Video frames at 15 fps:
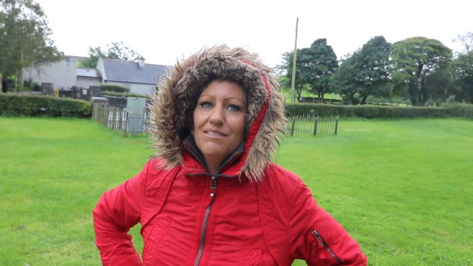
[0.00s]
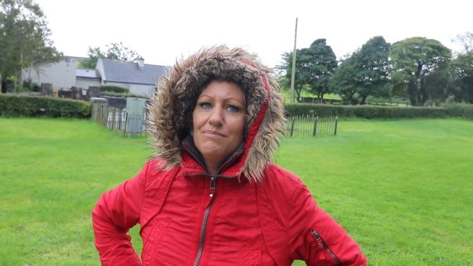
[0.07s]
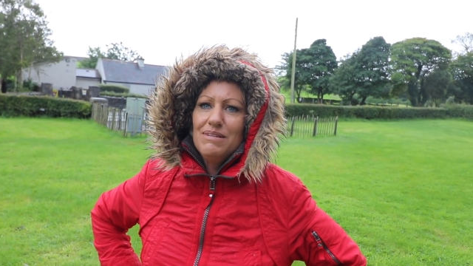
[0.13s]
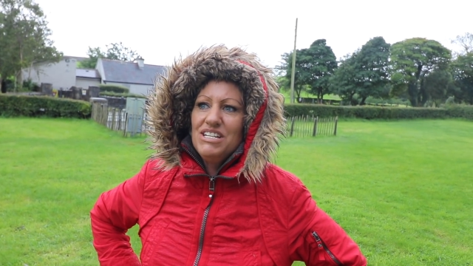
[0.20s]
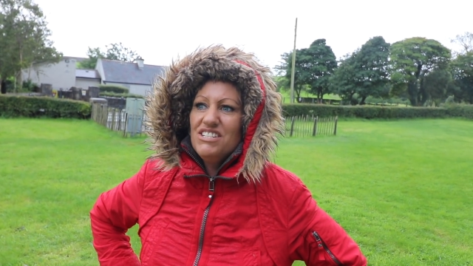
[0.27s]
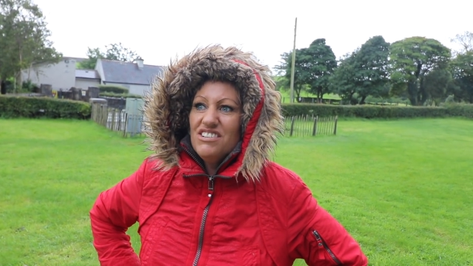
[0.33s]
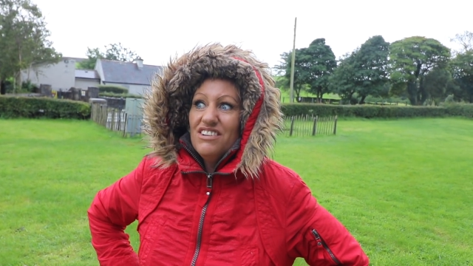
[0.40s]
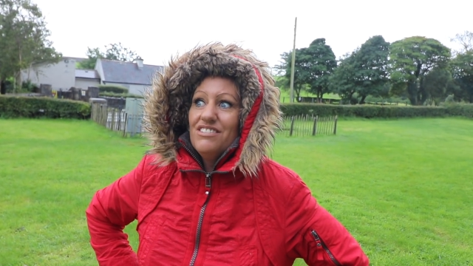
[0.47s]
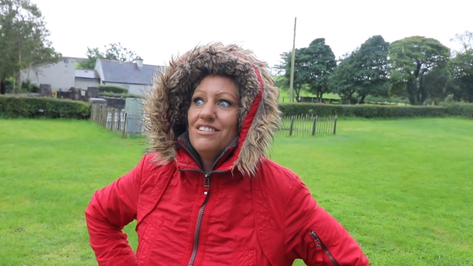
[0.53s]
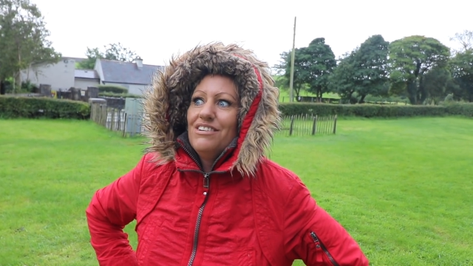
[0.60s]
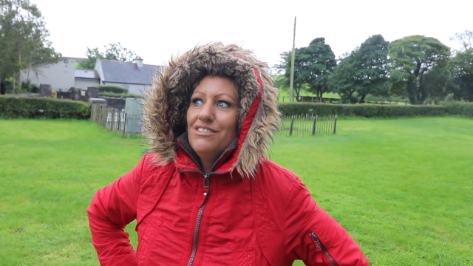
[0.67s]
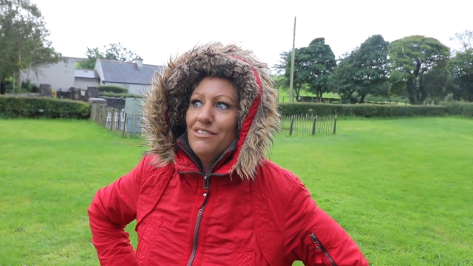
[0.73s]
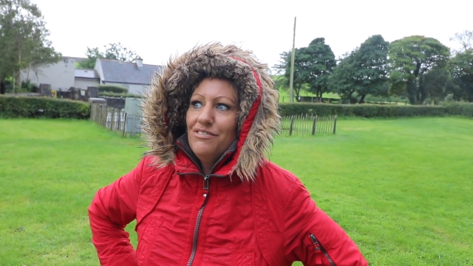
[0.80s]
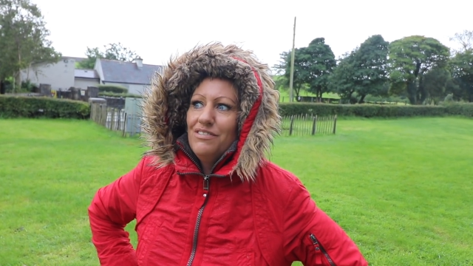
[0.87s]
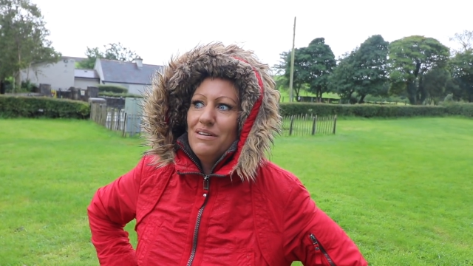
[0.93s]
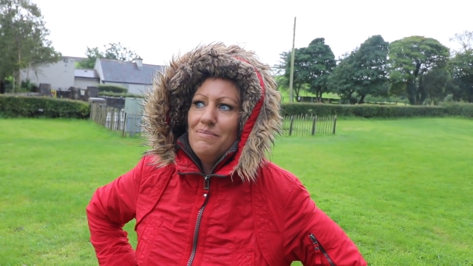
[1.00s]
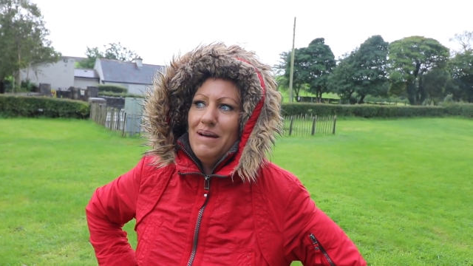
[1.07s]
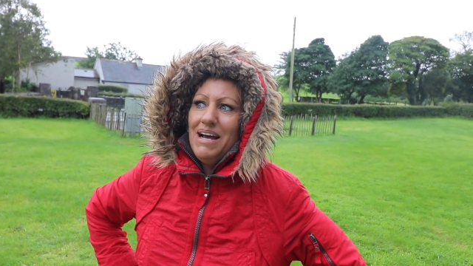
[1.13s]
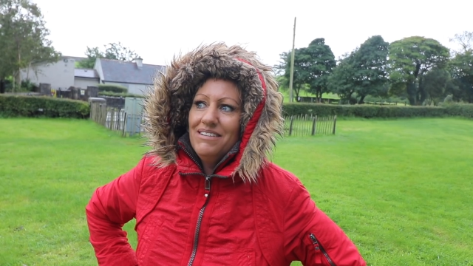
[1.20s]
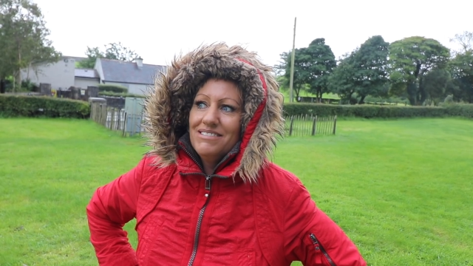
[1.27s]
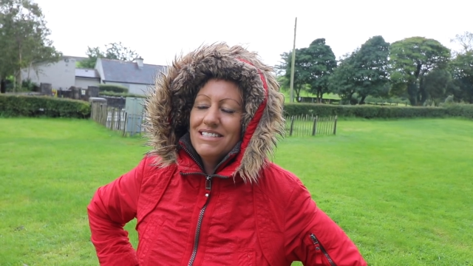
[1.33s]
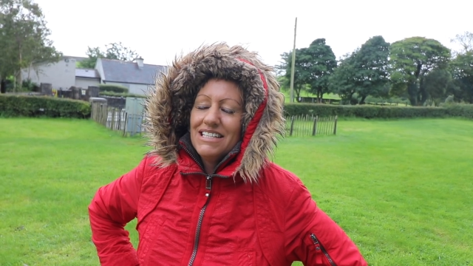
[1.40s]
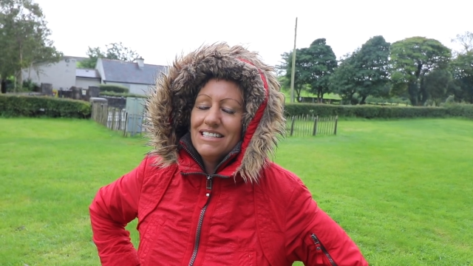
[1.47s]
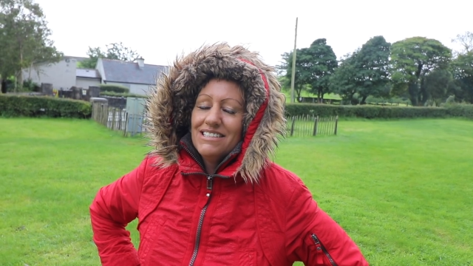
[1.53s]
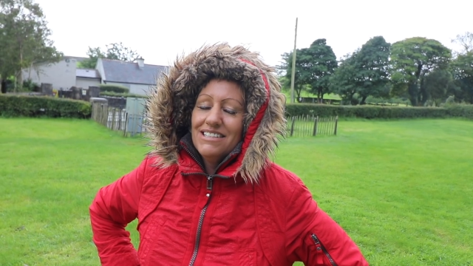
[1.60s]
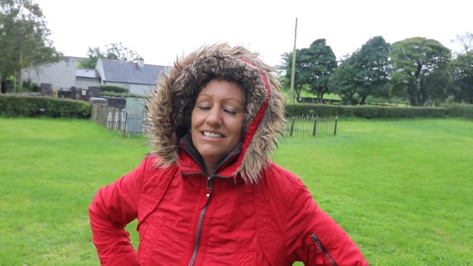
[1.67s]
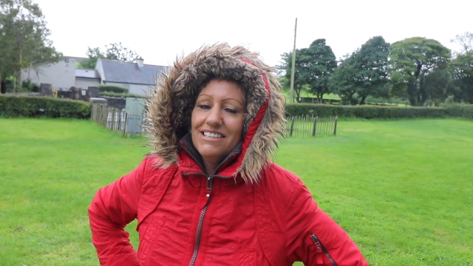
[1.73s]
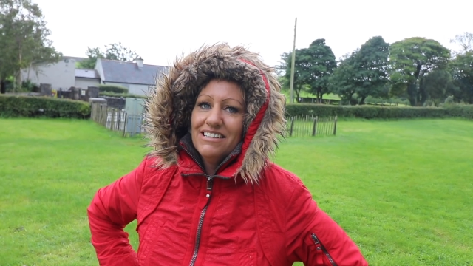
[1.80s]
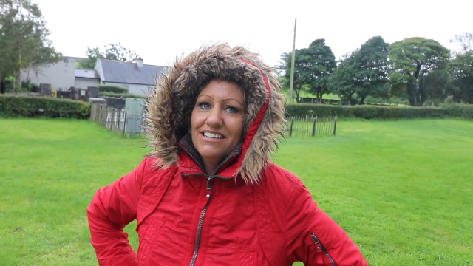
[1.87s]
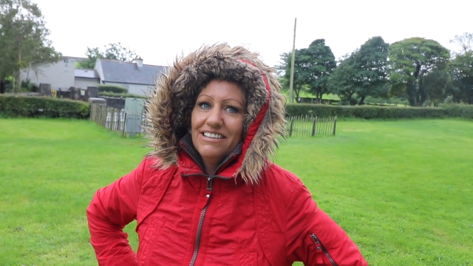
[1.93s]
I mean, you don't know nothing about it,
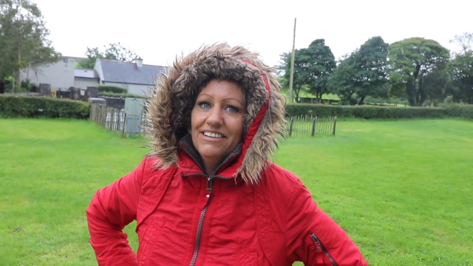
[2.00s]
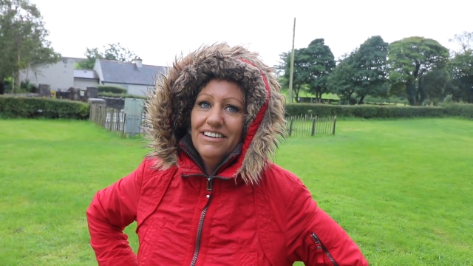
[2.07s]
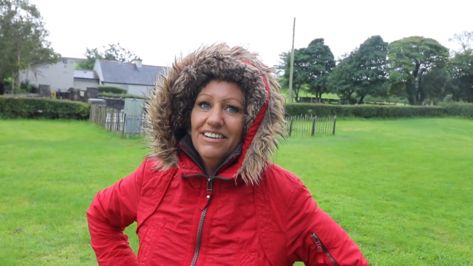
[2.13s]
do you?